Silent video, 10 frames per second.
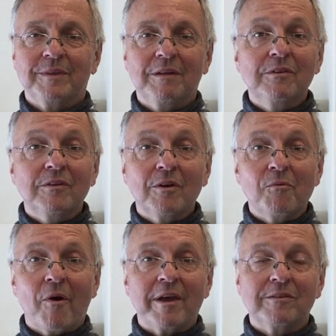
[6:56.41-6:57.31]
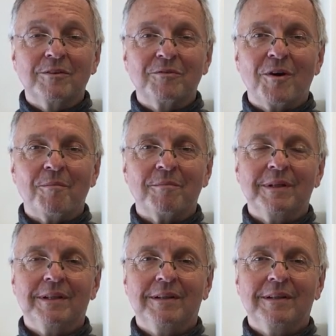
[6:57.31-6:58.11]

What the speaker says: Gives us a rest from